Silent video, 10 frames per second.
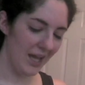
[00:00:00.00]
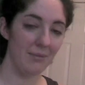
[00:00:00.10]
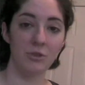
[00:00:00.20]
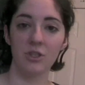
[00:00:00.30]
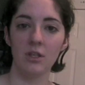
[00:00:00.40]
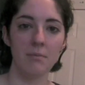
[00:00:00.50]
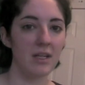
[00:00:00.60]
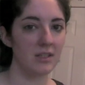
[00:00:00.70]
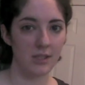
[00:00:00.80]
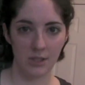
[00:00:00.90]
I'm just going to
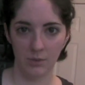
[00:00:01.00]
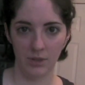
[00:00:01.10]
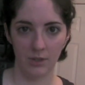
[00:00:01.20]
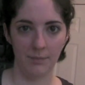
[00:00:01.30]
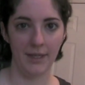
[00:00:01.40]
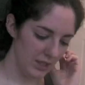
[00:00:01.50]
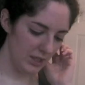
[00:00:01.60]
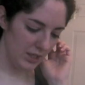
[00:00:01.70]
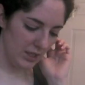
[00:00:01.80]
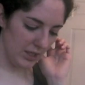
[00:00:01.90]
mix the two a little bit.
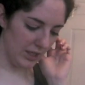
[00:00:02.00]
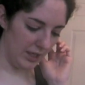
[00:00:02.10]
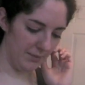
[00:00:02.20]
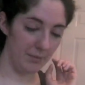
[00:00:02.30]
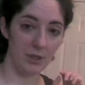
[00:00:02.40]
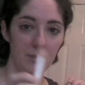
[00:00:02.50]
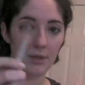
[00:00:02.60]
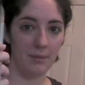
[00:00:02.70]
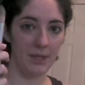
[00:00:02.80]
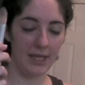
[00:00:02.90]
I'm going to
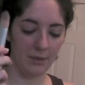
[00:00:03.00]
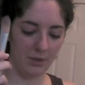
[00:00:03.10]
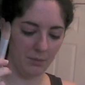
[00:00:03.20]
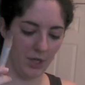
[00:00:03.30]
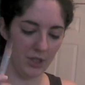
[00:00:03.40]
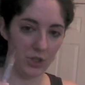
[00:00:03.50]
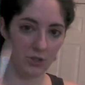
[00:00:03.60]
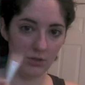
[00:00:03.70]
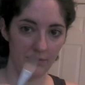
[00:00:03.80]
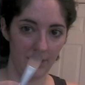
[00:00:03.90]
be applying it with a
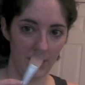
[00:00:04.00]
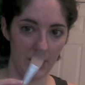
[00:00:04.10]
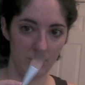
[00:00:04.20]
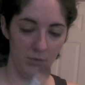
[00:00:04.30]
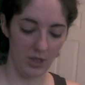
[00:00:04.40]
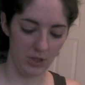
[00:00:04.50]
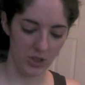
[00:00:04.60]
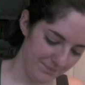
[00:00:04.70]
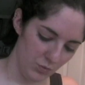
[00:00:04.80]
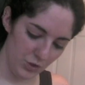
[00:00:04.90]
brush, a foundation
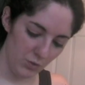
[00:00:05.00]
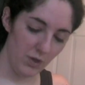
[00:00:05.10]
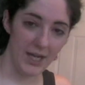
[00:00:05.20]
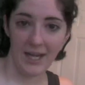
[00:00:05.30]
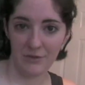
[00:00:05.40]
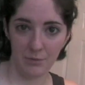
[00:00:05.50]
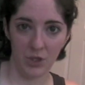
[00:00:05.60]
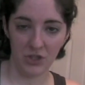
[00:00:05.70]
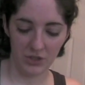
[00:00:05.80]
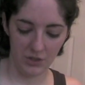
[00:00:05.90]
brush. You do want to have some
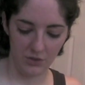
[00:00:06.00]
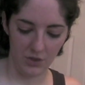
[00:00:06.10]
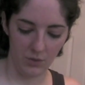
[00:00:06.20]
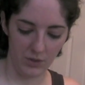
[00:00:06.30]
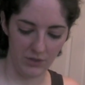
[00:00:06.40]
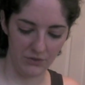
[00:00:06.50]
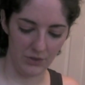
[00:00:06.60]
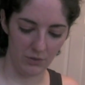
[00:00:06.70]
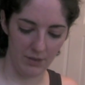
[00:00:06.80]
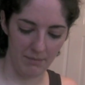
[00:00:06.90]
brush cleaner though, because
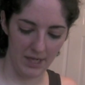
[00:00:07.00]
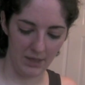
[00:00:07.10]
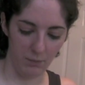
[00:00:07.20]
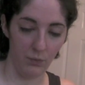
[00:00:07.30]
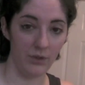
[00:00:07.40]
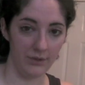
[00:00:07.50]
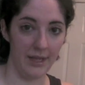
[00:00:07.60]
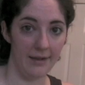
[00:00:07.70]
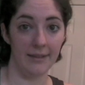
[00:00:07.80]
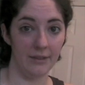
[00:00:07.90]
the cream makeup will
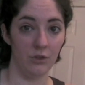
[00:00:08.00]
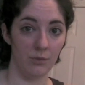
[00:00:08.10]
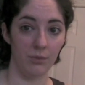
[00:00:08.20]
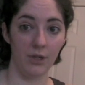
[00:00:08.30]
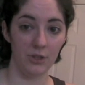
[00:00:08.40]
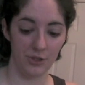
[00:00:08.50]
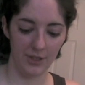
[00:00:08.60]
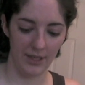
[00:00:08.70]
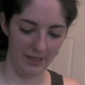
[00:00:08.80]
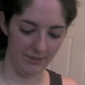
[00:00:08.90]
get in your
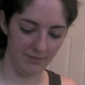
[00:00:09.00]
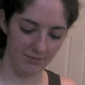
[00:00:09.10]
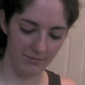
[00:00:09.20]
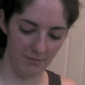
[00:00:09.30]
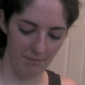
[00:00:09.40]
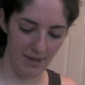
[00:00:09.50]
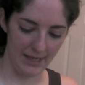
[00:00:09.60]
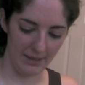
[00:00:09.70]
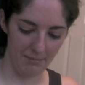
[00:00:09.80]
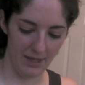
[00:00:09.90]
brush and
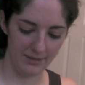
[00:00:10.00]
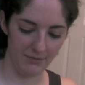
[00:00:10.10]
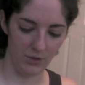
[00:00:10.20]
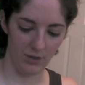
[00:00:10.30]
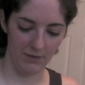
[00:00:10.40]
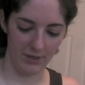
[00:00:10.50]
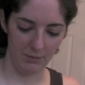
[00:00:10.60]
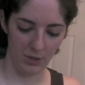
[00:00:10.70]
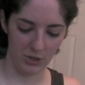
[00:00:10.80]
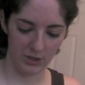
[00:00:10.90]
make it a mess if you don't have
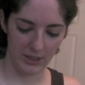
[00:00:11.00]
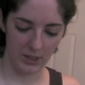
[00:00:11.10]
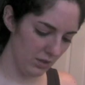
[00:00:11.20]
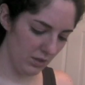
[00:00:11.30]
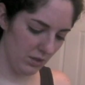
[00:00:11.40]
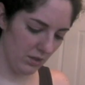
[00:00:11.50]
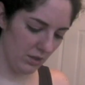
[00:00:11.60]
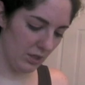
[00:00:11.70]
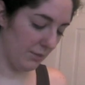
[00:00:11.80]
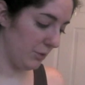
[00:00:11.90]
any brush cleaner.
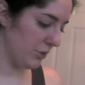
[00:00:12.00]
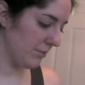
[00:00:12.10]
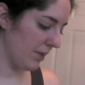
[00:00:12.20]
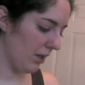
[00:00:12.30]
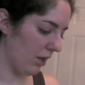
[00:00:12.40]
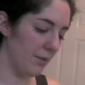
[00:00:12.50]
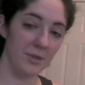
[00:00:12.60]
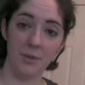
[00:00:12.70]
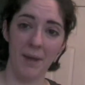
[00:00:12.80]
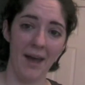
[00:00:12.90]
Now I'm using my
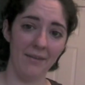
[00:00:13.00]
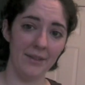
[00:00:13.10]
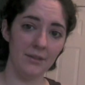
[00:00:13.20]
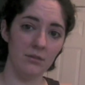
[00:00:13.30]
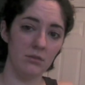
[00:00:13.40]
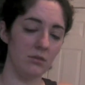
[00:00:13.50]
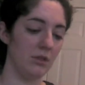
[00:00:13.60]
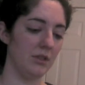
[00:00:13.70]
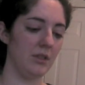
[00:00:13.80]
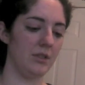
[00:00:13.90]
arm as a palette
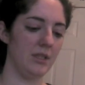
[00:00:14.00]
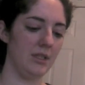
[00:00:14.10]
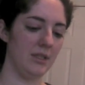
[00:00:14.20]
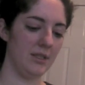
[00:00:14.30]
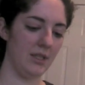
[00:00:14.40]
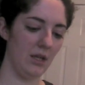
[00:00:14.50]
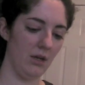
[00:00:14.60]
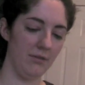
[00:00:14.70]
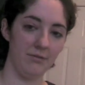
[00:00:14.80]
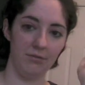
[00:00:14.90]
because it's easiest to get
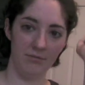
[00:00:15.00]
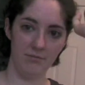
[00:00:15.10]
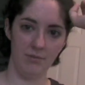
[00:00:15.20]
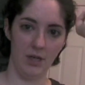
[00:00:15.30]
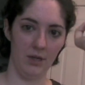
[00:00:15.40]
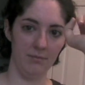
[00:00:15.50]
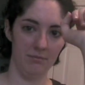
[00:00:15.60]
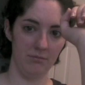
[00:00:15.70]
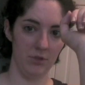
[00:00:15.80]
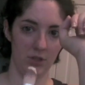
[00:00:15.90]
off my
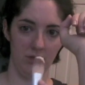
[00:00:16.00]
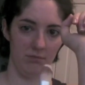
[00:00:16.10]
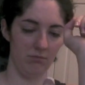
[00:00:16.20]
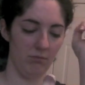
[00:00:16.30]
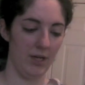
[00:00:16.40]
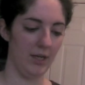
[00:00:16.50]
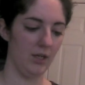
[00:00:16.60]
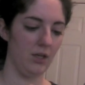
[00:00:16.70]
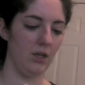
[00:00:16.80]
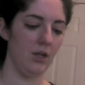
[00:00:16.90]
arm, just right
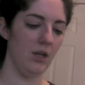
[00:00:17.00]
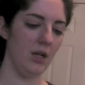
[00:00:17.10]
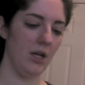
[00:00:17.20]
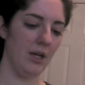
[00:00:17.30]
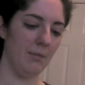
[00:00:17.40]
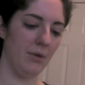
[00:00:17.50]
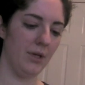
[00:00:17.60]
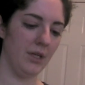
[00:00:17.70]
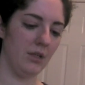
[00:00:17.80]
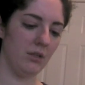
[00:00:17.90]
here. I'm
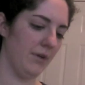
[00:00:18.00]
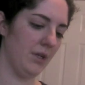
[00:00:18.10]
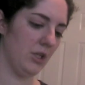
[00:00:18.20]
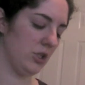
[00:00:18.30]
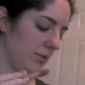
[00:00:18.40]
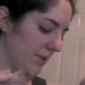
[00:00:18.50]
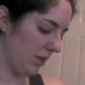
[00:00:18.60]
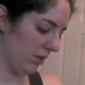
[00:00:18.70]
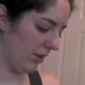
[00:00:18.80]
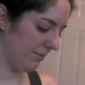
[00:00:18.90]
putting foundation on my
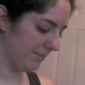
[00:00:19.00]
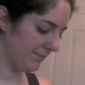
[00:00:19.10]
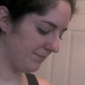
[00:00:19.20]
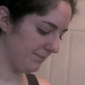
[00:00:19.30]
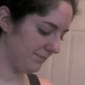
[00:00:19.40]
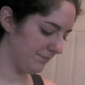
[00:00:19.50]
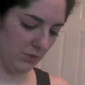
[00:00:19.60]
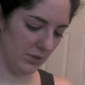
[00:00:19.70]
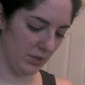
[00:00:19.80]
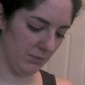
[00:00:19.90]
arm,
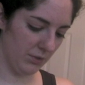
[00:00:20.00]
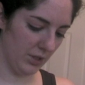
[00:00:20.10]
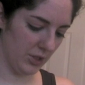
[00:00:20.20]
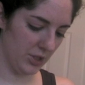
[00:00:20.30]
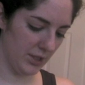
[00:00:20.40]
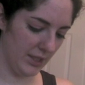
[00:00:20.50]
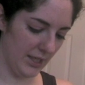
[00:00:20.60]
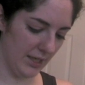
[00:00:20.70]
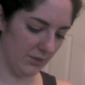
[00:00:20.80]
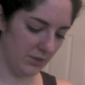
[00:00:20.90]
using the brush to
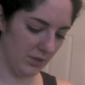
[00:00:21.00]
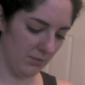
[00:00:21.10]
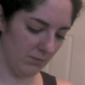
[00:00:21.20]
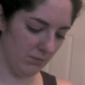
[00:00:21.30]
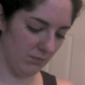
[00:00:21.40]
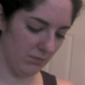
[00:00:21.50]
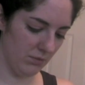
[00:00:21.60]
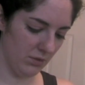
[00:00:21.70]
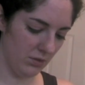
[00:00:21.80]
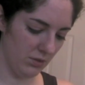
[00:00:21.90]
get out some
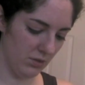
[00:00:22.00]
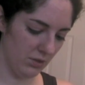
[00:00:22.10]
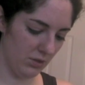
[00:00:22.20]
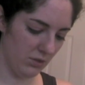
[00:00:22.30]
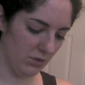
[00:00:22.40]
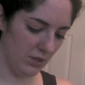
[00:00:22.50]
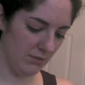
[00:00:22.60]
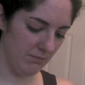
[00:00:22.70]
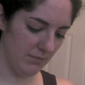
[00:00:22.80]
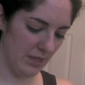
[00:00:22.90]

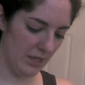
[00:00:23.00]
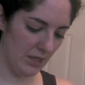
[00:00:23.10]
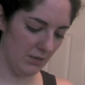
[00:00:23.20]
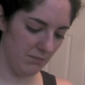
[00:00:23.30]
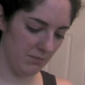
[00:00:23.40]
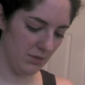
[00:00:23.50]
cream makeup,